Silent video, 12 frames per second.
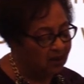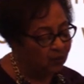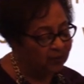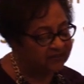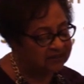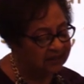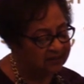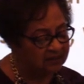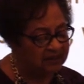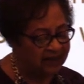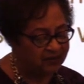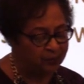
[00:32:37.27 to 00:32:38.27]
We've seen
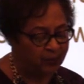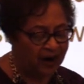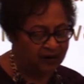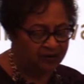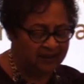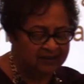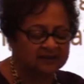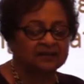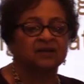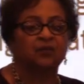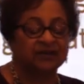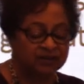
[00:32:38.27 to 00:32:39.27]
a lot of progress
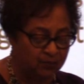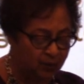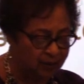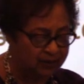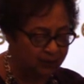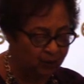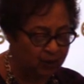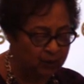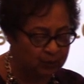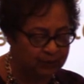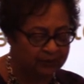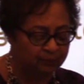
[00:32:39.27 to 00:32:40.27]
in the Westmoreland
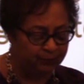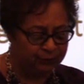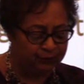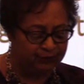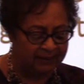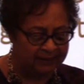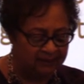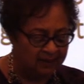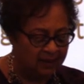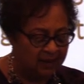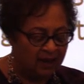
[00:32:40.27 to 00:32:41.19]
Road improvement